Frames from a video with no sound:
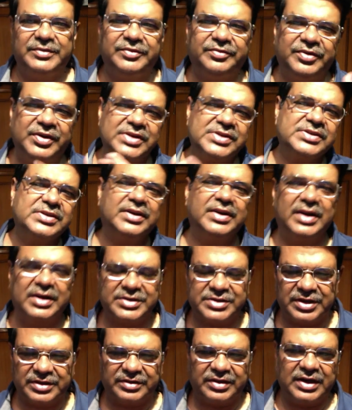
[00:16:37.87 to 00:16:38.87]
first
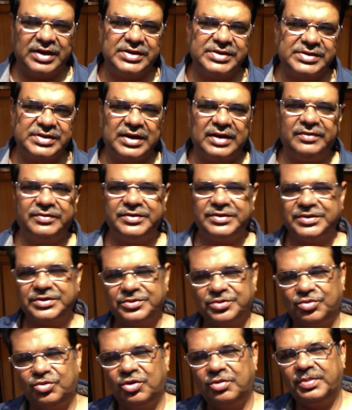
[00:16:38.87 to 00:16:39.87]
nakshatra itself, which
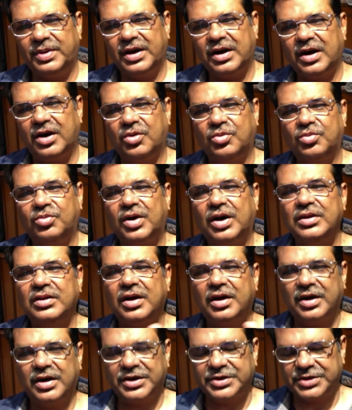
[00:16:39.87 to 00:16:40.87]
is ruled by Rahu,
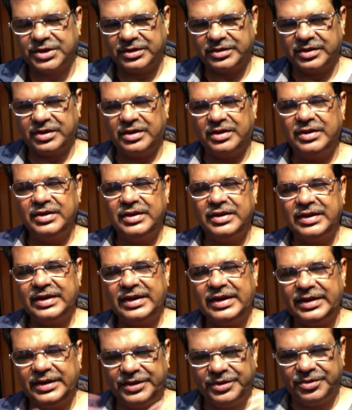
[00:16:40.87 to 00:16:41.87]
Adra nakshatra,
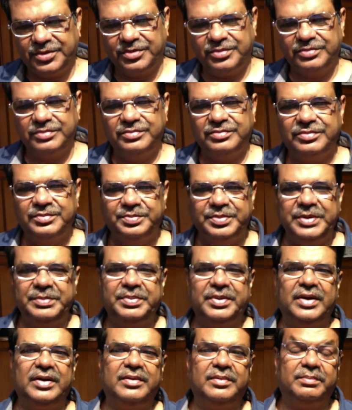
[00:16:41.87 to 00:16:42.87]
and
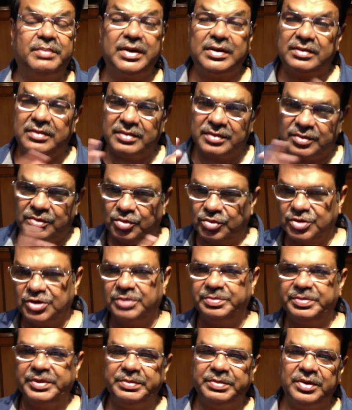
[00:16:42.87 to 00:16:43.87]
people, but those are
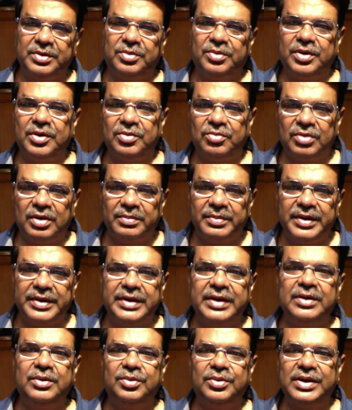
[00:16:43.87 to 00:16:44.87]
the people today who are
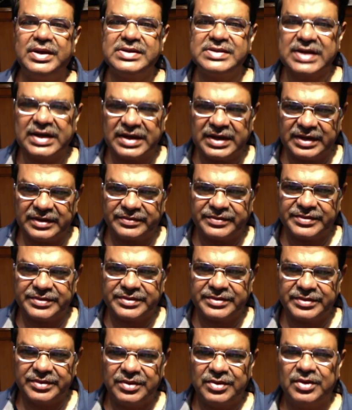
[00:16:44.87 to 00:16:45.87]
making good
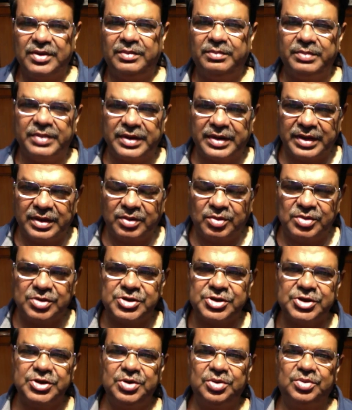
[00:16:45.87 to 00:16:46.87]
executives, making good
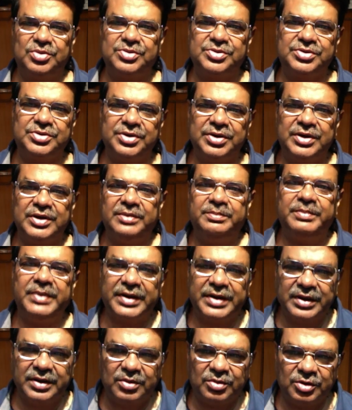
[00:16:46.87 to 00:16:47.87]
CEOs,
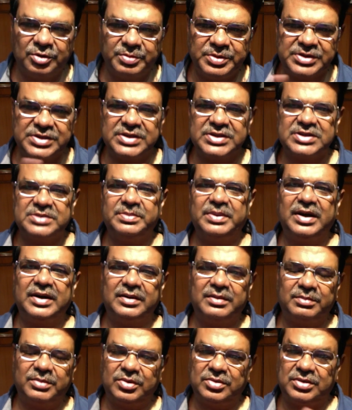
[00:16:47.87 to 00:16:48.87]
making good businessmen,
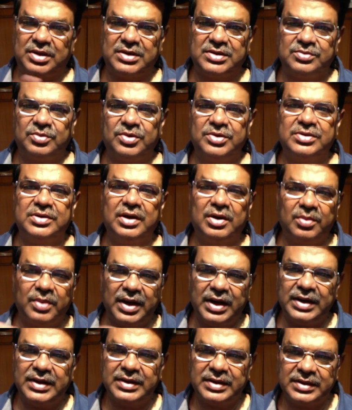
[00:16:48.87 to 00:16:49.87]
because that is what is
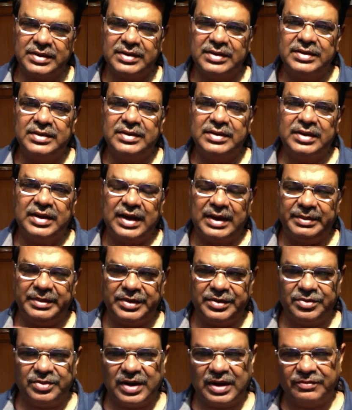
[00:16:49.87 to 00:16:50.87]
required.
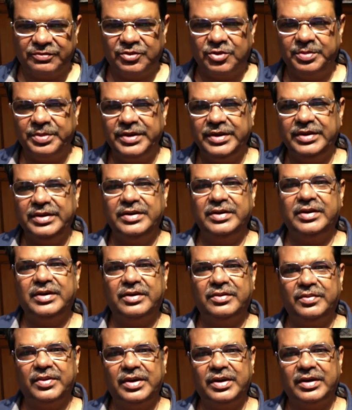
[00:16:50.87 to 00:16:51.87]
You have to be a
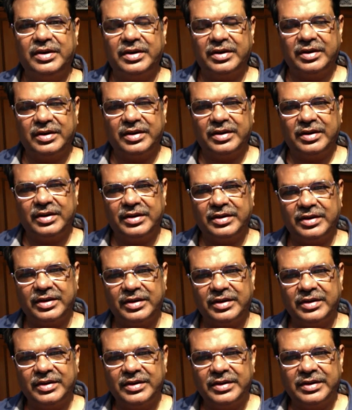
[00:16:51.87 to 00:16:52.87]

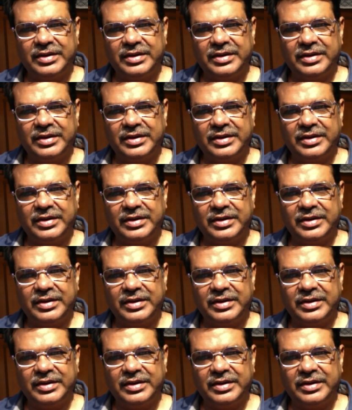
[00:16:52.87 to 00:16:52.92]
little